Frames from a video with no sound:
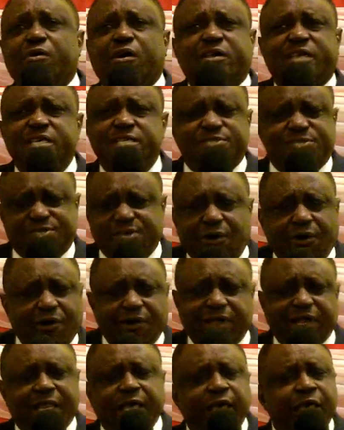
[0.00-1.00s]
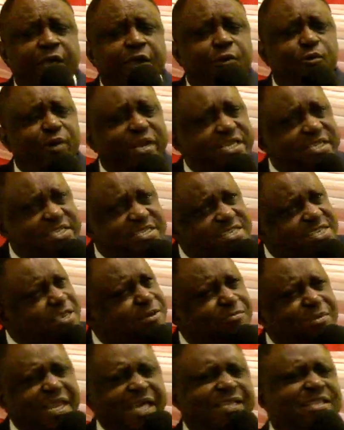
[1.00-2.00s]
rocky soil, when it
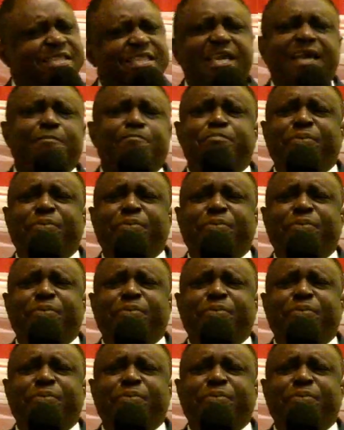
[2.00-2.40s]
seems like they're